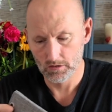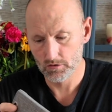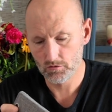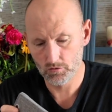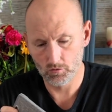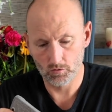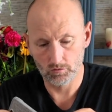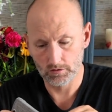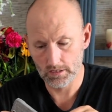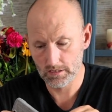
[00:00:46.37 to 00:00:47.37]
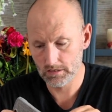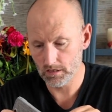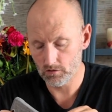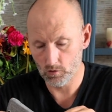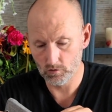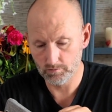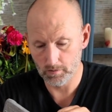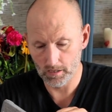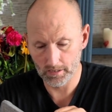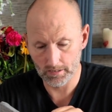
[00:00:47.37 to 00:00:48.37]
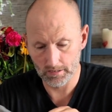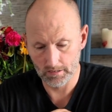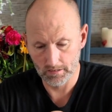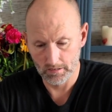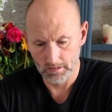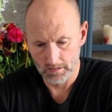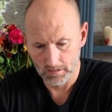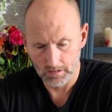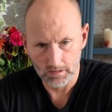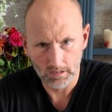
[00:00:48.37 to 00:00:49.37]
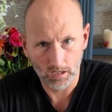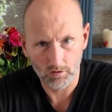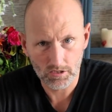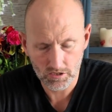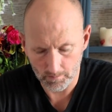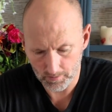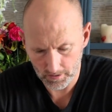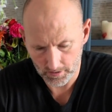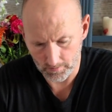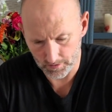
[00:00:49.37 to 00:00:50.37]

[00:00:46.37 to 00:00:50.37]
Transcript: So let's start off by, I'll unzip the bit at the